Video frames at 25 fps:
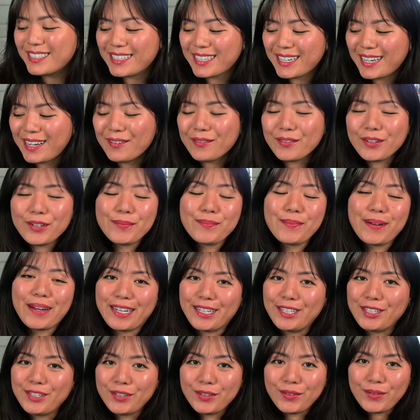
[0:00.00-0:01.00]
that
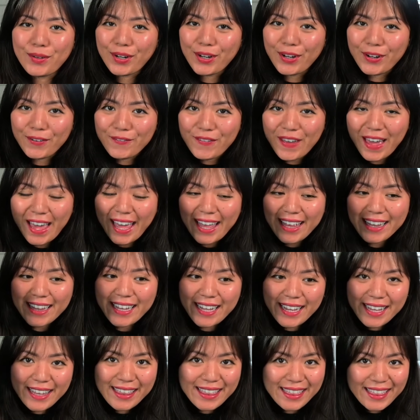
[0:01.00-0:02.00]
remind you of
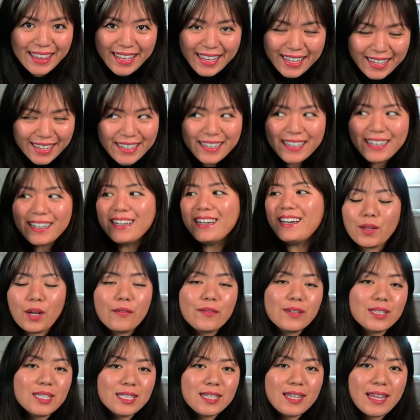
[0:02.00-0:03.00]
anything?
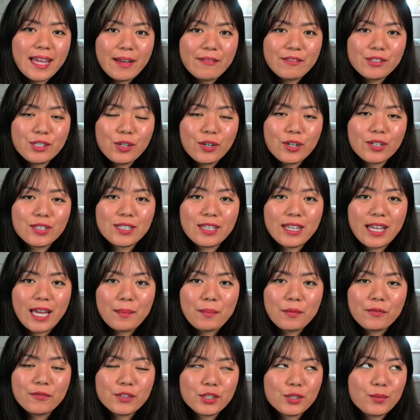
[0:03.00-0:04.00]
Obviously, the avatars in the
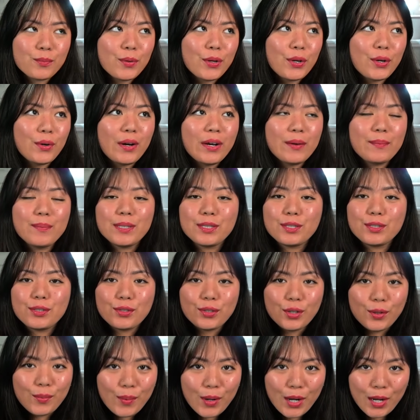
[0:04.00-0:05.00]
Apple Vision Pro have been
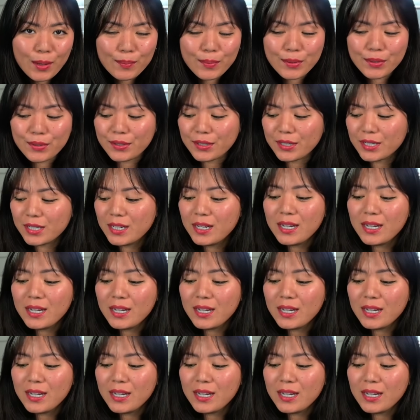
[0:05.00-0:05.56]
so popular.